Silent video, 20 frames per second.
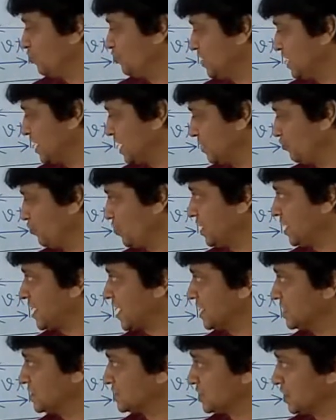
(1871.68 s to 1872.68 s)
V and V
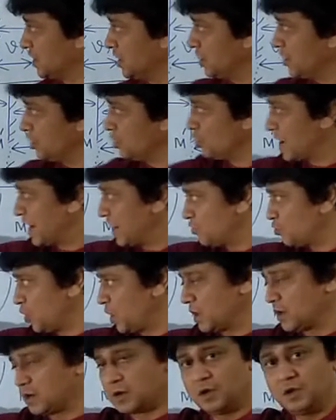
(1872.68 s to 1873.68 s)
cancelled, you get
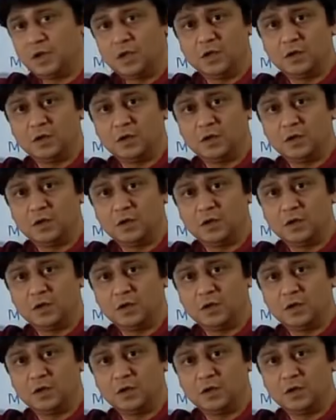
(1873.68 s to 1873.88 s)
what?